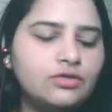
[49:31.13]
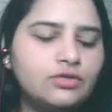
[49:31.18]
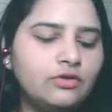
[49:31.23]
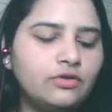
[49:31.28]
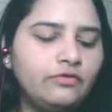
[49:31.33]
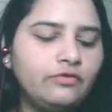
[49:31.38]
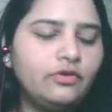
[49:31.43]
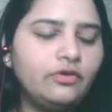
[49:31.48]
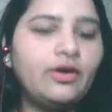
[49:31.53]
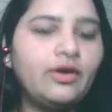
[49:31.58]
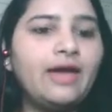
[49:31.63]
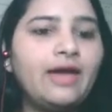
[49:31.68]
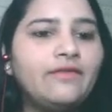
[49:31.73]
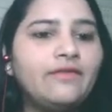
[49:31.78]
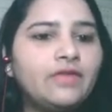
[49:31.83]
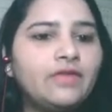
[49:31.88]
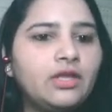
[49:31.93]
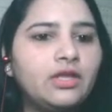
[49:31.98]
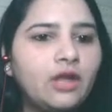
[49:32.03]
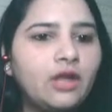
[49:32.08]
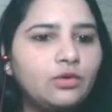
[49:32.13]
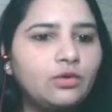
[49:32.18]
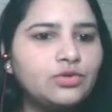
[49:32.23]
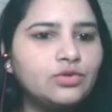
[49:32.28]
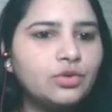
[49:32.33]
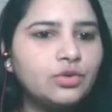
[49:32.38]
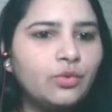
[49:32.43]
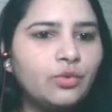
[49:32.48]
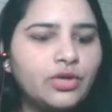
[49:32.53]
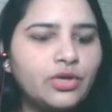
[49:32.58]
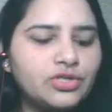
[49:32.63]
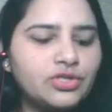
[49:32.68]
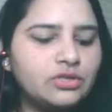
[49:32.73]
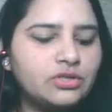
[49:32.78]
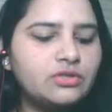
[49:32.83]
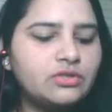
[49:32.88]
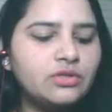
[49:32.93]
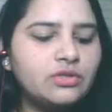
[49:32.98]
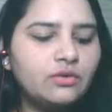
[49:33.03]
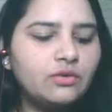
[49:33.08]
So if you have any doubts or
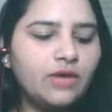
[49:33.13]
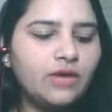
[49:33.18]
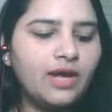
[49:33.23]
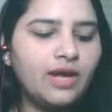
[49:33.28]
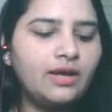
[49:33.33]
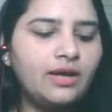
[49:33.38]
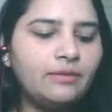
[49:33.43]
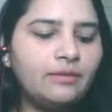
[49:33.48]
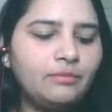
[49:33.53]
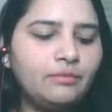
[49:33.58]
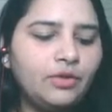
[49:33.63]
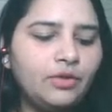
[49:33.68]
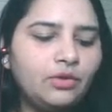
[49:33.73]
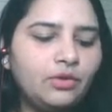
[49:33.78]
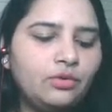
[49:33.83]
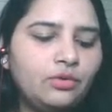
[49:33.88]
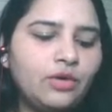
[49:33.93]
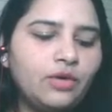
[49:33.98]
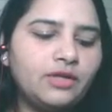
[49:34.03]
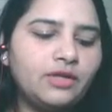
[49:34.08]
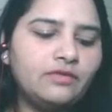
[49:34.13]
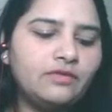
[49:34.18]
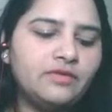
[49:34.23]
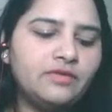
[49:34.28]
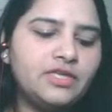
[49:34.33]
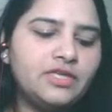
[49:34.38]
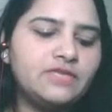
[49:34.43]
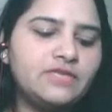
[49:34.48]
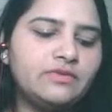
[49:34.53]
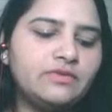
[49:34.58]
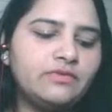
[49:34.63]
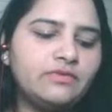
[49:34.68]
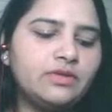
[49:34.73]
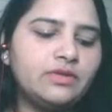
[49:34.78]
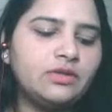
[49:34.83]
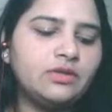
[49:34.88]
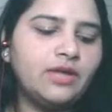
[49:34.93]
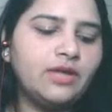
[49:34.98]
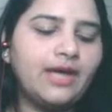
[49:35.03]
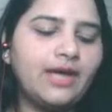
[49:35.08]
questions, you can let me know. Otherwise, we
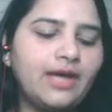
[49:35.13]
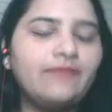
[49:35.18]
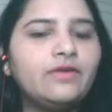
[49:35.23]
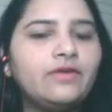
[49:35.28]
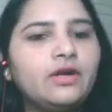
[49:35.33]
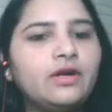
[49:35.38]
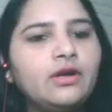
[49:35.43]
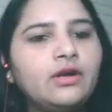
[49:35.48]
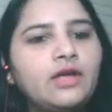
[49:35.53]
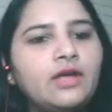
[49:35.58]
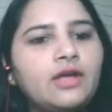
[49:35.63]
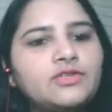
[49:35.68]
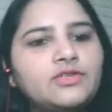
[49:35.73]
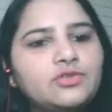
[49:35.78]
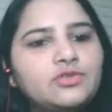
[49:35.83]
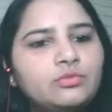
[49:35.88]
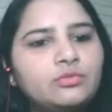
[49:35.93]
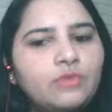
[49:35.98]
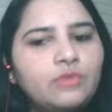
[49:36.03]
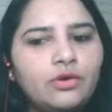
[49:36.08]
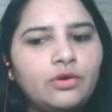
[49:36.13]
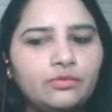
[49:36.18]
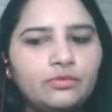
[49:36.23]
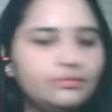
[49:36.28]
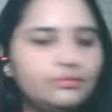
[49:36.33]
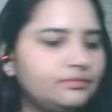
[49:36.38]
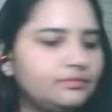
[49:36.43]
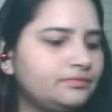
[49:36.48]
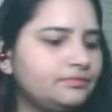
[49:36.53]
will have a class tomorrow.